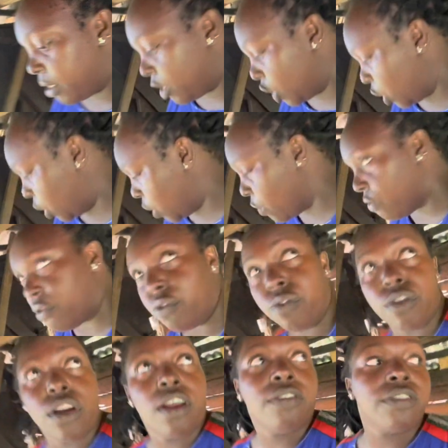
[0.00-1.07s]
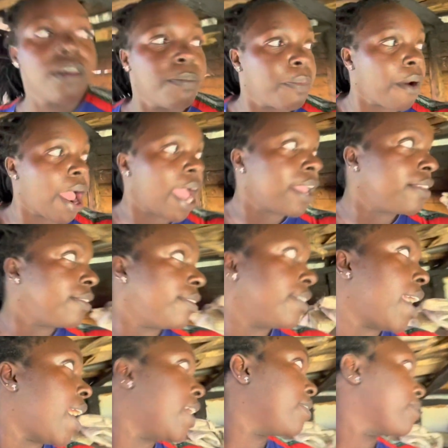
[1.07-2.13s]
is full of
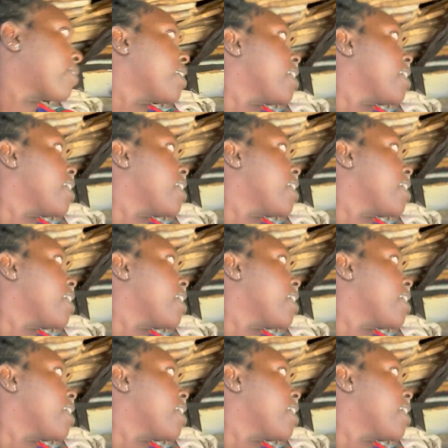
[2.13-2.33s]
surprises